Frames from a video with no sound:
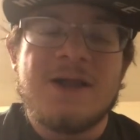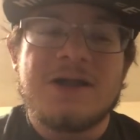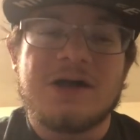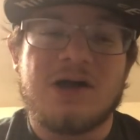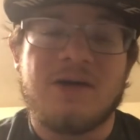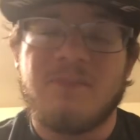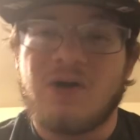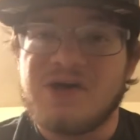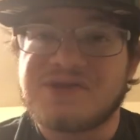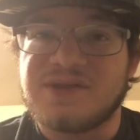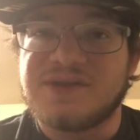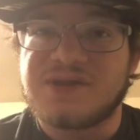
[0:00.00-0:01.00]

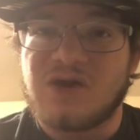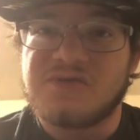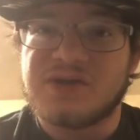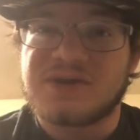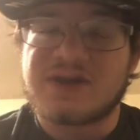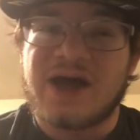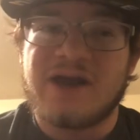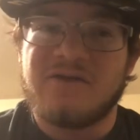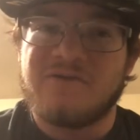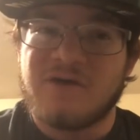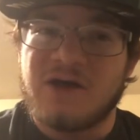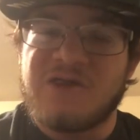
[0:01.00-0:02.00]
Boston Celtics kind
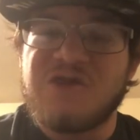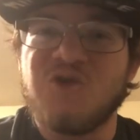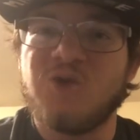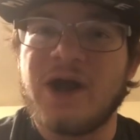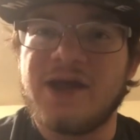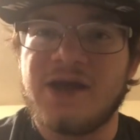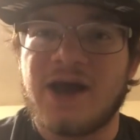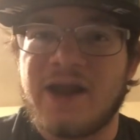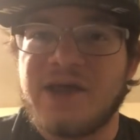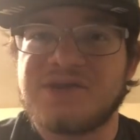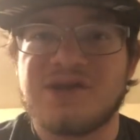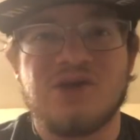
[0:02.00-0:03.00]
of threw at
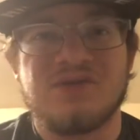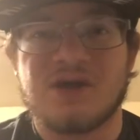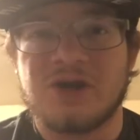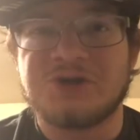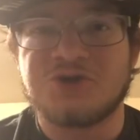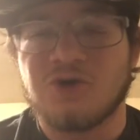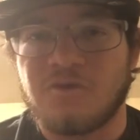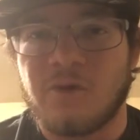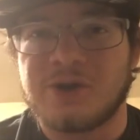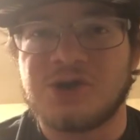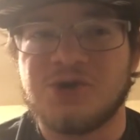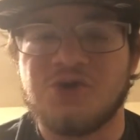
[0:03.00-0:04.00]
Giannis, and he was unsure of
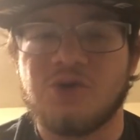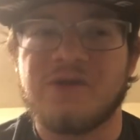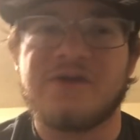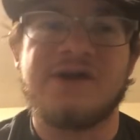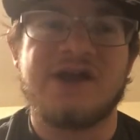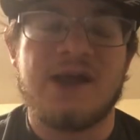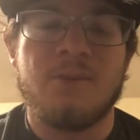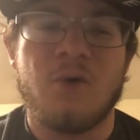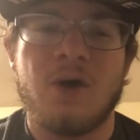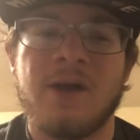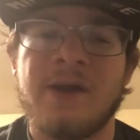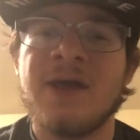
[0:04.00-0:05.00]
what to do with in Game
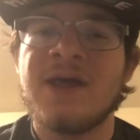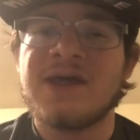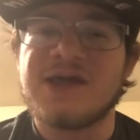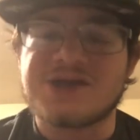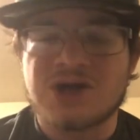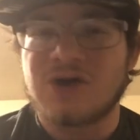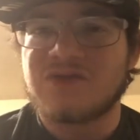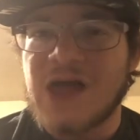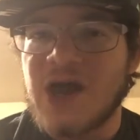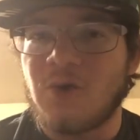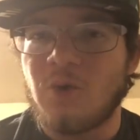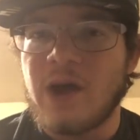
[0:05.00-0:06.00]
1. He took
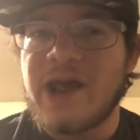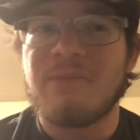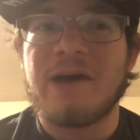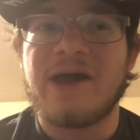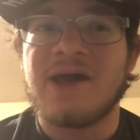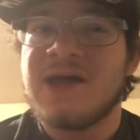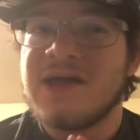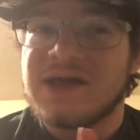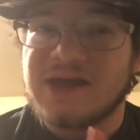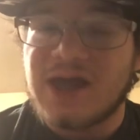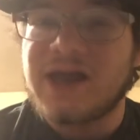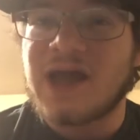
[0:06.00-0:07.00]
that away by
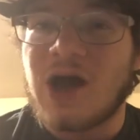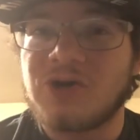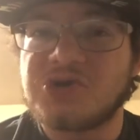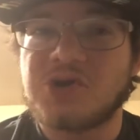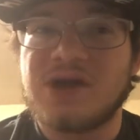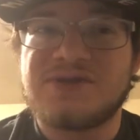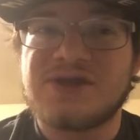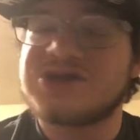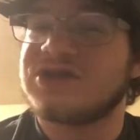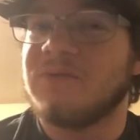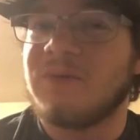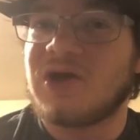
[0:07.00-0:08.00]
getting out in
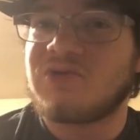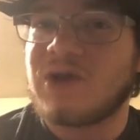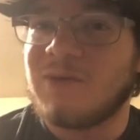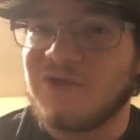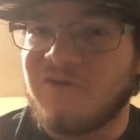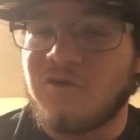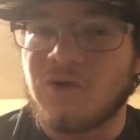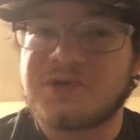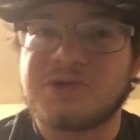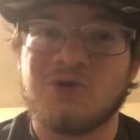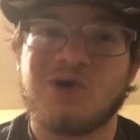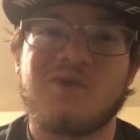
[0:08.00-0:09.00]
transition. The Bucks were able to force
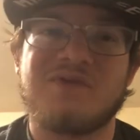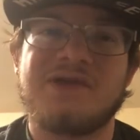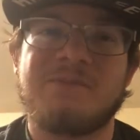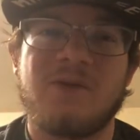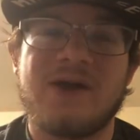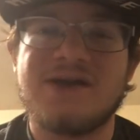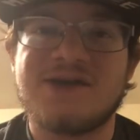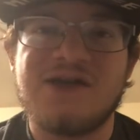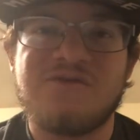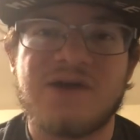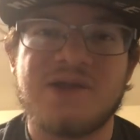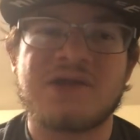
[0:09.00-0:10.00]
turnovers. They played
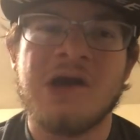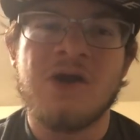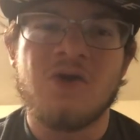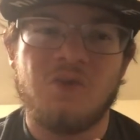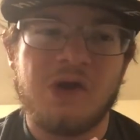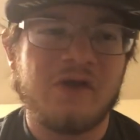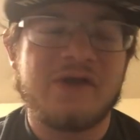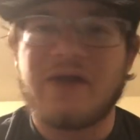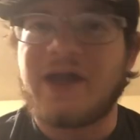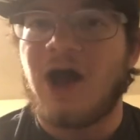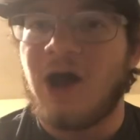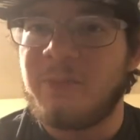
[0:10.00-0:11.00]
defense really
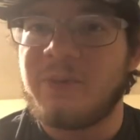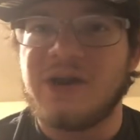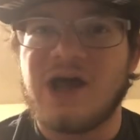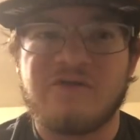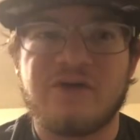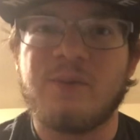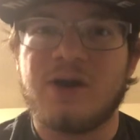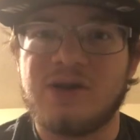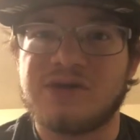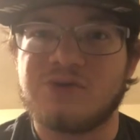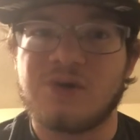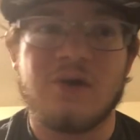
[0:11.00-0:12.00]
up in
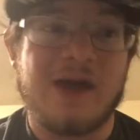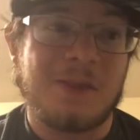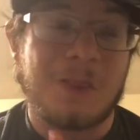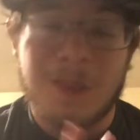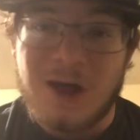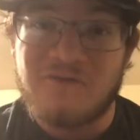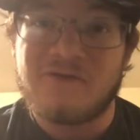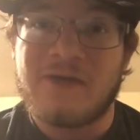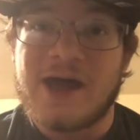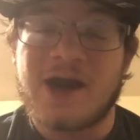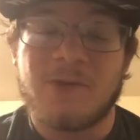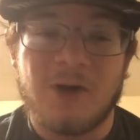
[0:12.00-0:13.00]
everybody's grill. I loved
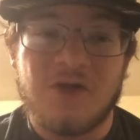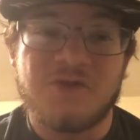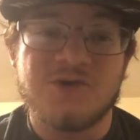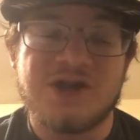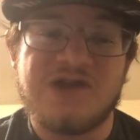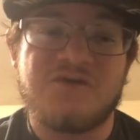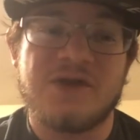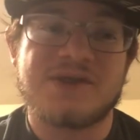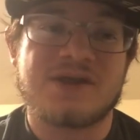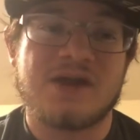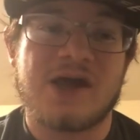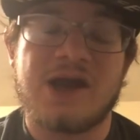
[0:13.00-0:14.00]
that about their defense
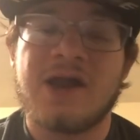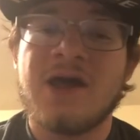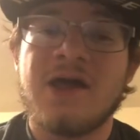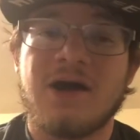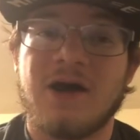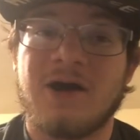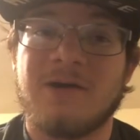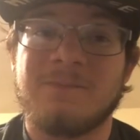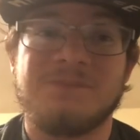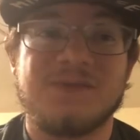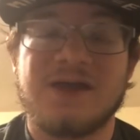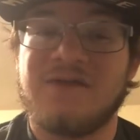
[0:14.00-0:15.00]
tonight.
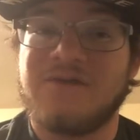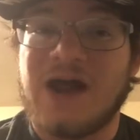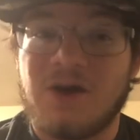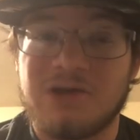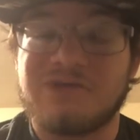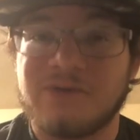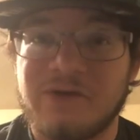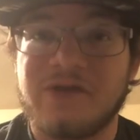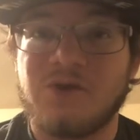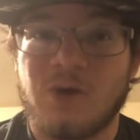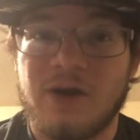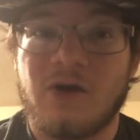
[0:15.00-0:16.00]
And that was
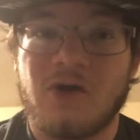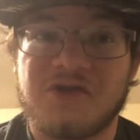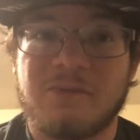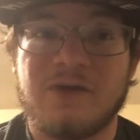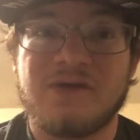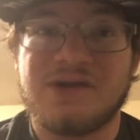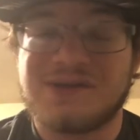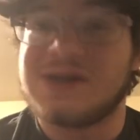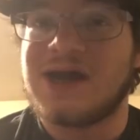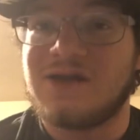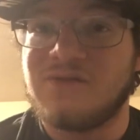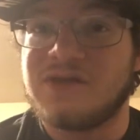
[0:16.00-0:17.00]
really what ultimately
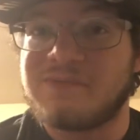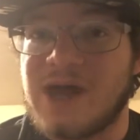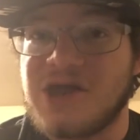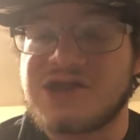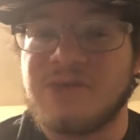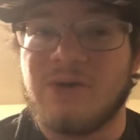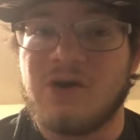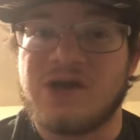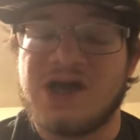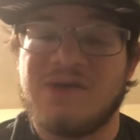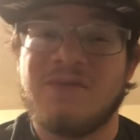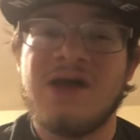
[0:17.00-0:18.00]
decided this basketball
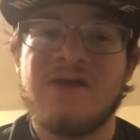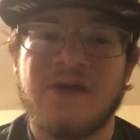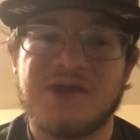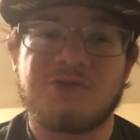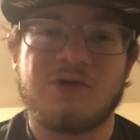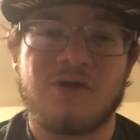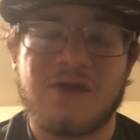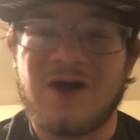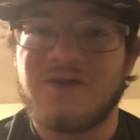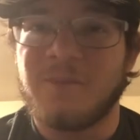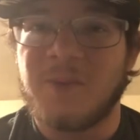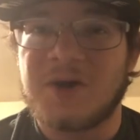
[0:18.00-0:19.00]
game. That's what
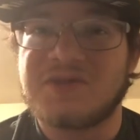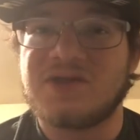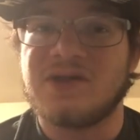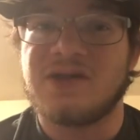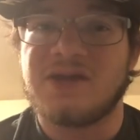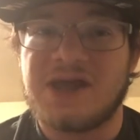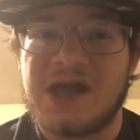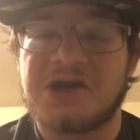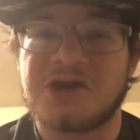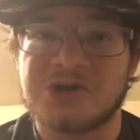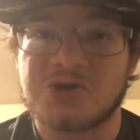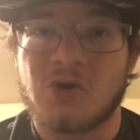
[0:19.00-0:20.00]
allowed the Bucks to gain
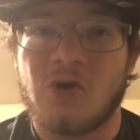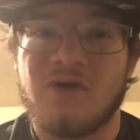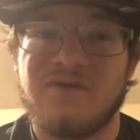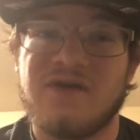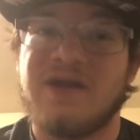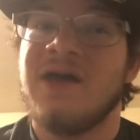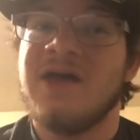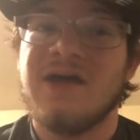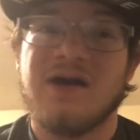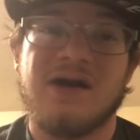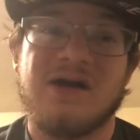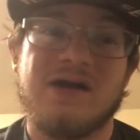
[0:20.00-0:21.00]
control of it.
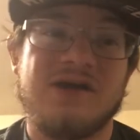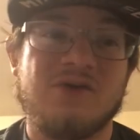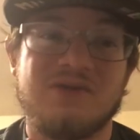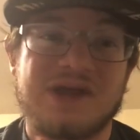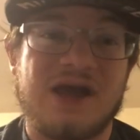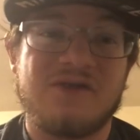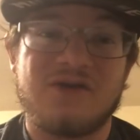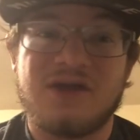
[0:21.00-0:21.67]
It was either,